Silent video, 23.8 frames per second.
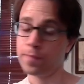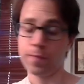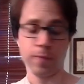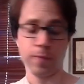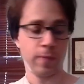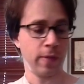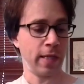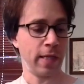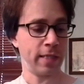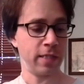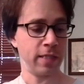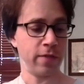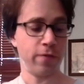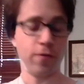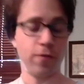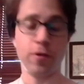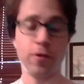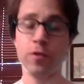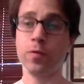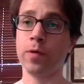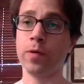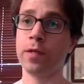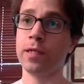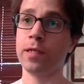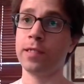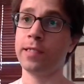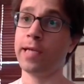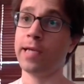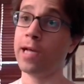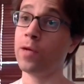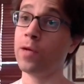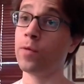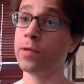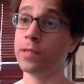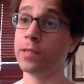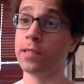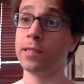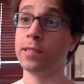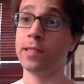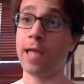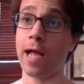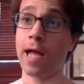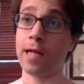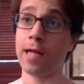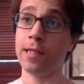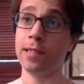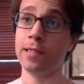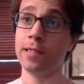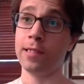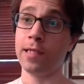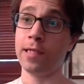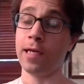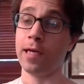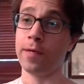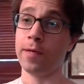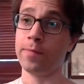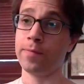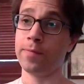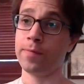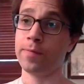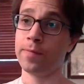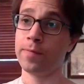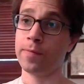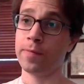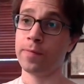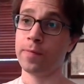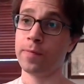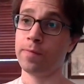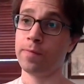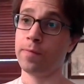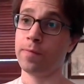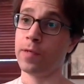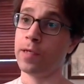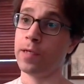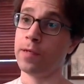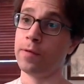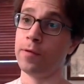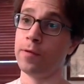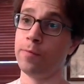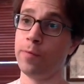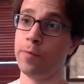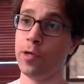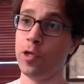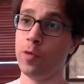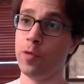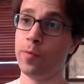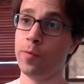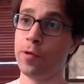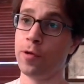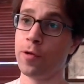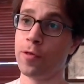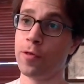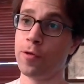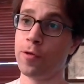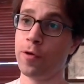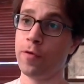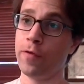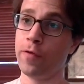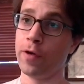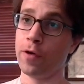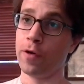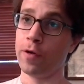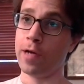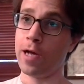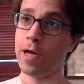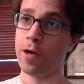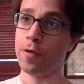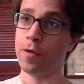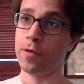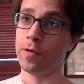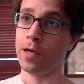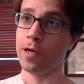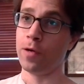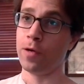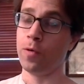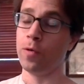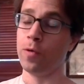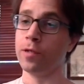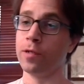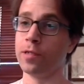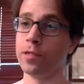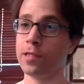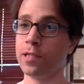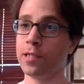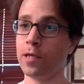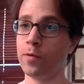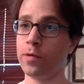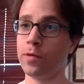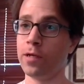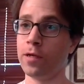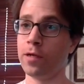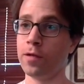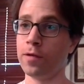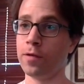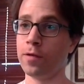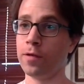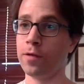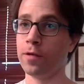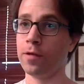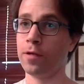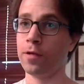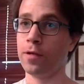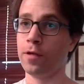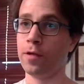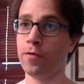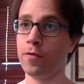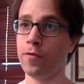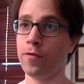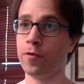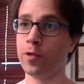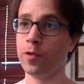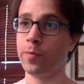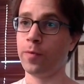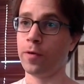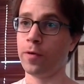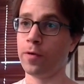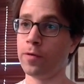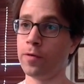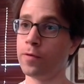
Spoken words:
That's the first one. The second one's exactly the same, but you put your third finger now on that chord, just like we did on the first part.